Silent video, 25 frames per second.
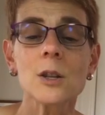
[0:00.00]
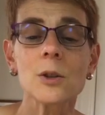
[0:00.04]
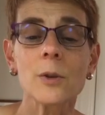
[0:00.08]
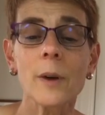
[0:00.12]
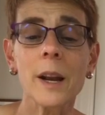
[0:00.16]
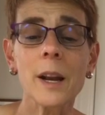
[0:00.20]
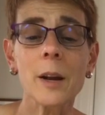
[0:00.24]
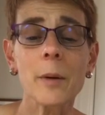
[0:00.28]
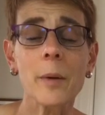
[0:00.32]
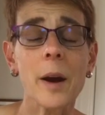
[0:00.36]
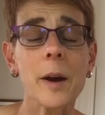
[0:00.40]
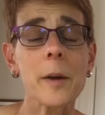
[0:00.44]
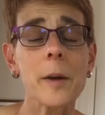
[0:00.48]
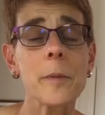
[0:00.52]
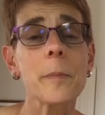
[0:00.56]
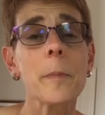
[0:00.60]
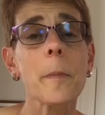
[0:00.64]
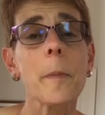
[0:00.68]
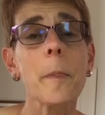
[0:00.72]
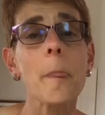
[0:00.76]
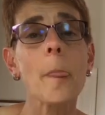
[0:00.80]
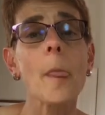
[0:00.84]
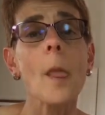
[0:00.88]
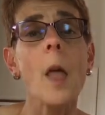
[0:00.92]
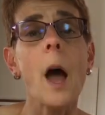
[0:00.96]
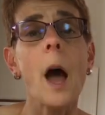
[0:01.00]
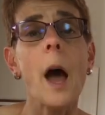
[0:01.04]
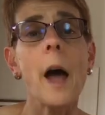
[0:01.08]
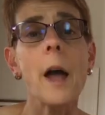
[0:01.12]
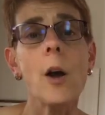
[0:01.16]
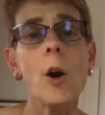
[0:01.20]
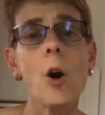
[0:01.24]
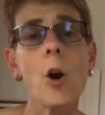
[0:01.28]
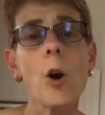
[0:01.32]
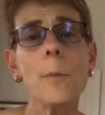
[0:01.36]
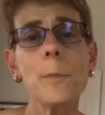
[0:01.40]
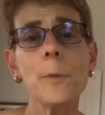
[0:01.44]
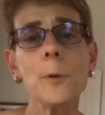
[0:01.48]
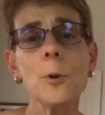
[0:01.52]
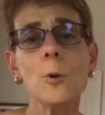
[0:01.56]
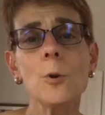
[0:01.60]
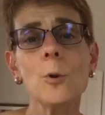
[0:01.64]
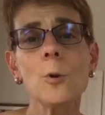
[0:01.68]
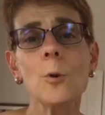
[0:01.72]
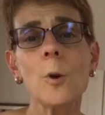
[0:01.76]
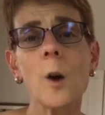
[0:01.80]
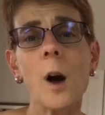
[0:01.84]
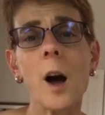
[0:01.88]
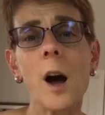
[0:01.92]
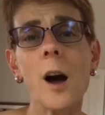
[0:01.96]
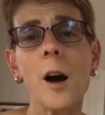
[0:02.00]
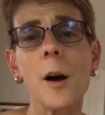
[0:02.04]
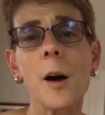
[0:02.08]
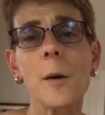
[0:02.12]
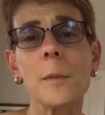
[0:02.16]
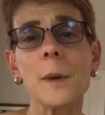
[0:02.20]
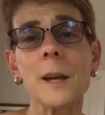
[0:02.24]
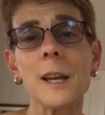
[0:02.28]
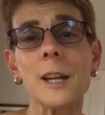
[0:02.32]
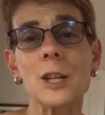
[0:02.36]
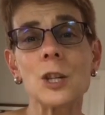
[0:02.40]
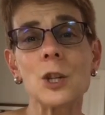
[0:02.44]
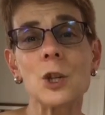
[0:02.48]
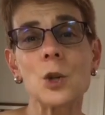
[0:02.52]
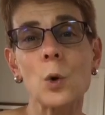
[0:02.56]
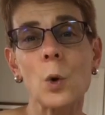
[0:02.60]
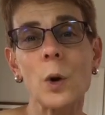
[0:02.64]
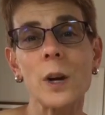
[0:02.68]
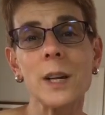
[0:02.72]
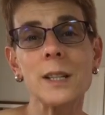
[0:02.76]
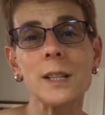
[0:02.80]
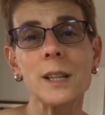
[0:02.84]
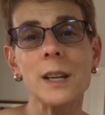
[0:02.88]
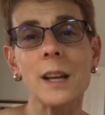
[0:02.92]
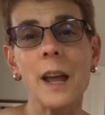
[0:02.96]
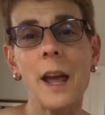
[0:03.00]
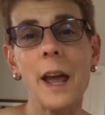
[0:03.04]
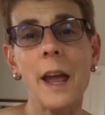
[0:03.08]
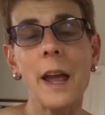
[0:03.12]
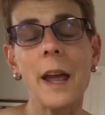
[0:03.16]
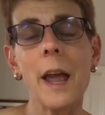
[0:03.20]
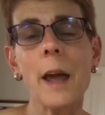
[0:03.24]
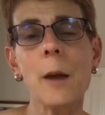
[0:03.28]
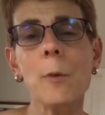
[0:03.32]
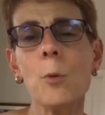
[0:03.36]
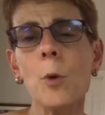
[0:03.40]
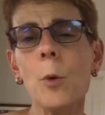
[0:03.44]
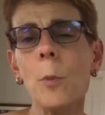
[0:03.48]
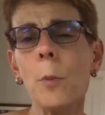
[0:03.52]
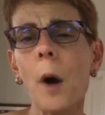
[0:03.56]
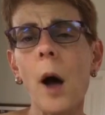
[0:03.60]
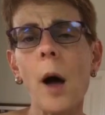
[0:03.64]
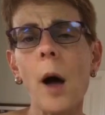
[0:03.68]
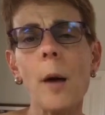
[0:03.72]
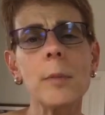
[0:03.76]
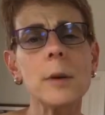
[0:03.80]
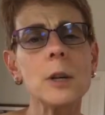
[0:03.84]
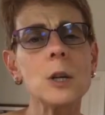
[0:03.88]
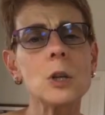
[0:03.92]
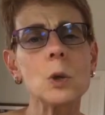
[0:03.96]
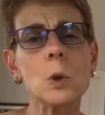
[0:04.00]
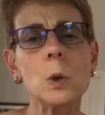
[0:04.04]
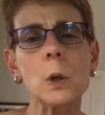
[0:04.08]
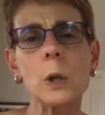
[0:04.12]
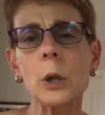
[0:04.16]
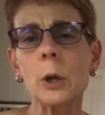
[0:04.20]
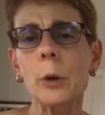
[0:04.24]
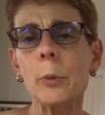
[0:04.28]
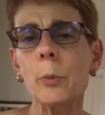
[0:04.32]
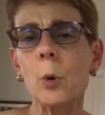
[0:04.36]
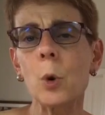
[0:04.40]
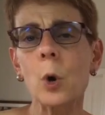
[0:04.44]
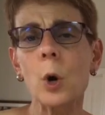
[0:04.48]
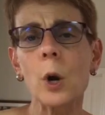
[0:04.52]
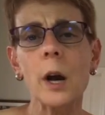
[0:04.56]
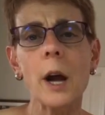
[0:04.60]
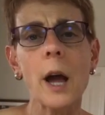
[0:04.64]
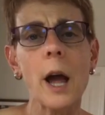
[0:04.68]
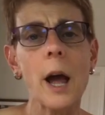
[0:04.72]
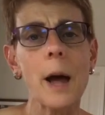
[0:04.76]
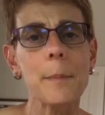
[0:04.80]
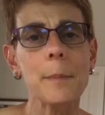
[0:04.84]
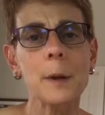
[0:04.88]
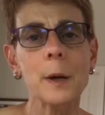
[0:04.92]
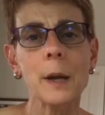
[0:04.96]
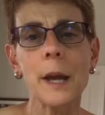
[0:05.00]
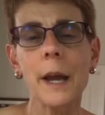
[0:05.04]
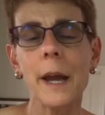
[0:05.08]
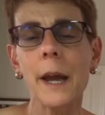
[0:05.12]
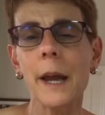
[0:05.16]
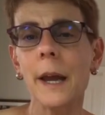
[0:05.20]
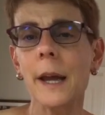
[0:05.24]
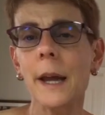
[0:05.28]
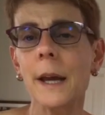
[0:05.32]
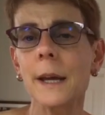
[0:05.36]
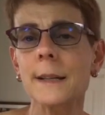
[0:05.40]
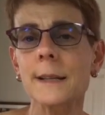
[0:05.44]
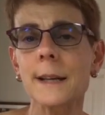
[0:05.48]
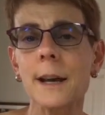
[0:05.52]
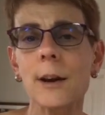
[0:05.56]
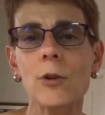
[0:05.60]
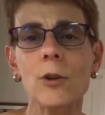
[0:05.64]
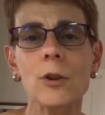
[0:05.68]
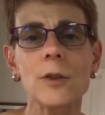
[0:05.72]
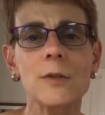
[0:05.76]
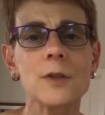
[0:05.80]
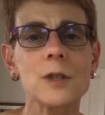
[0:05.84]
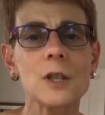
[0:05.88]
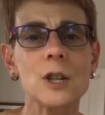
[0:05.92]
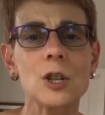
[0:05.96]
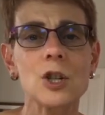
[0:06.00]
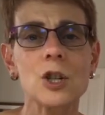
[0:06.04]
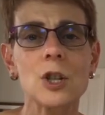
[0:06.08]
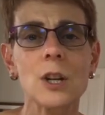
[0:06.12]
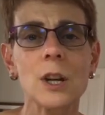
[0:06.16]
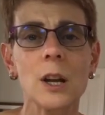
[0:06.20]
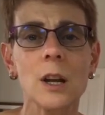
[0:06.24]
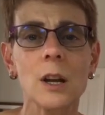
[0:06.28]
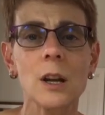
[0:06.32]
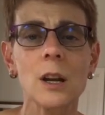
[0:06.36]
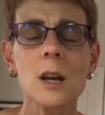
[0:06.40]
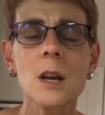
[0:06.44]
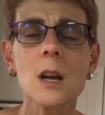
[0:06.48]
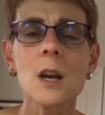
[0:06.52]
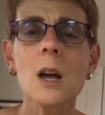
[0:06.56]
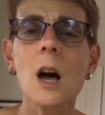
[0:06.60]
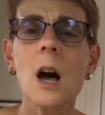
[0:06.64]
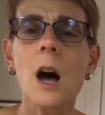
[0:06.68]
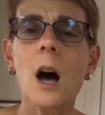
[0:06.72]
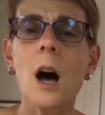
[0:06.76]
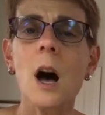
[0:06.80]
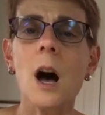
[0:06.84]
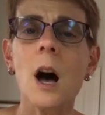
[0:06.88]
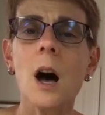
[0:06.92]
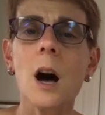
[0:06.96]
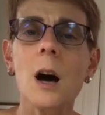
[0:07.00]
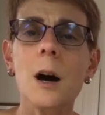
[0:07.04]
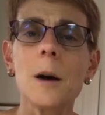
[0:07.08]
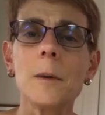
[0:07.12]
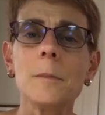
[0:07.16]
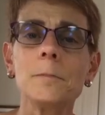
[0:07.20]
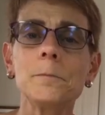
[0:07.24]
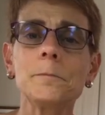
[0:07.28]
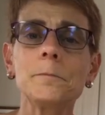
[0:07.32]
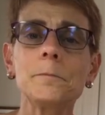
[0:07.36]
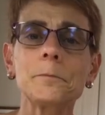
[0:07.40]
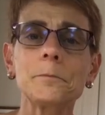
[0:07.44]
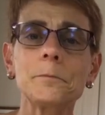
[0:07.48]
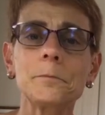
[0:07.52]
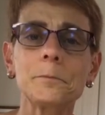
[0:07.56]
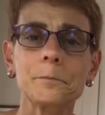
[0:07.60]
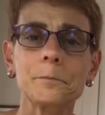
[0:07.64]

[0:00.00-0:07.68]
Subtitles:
So anyway, I hope you enjoyed today, and we'll probably do a little more applique and decorative stitching in